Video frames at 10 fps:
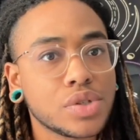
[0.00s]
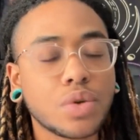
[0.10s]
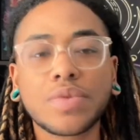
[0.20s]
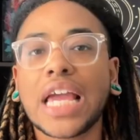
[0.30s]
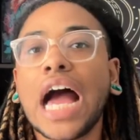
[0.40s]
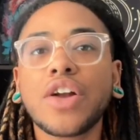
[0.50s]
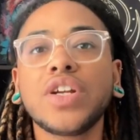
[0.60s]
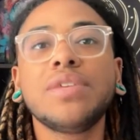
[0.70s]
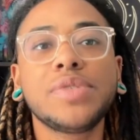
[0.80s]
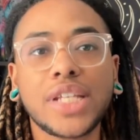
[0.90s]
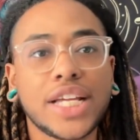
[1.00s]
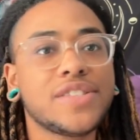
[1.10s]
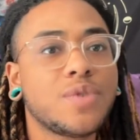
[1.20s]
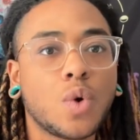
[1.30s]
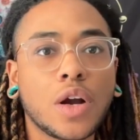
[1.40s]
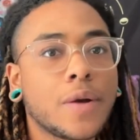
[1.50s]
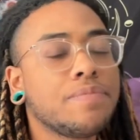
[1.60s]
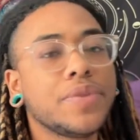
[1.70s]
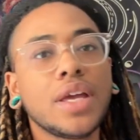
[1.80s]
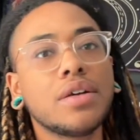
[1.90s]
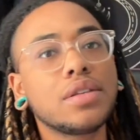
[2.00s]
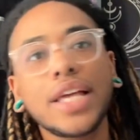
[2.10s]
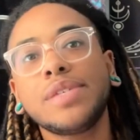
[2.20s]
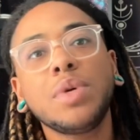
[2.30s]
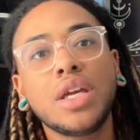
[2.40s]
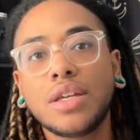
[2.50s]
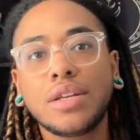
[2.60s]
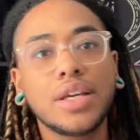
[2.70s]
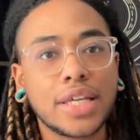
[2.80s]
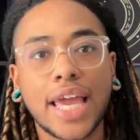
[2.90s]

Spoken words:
So the acronym stands for lesbian,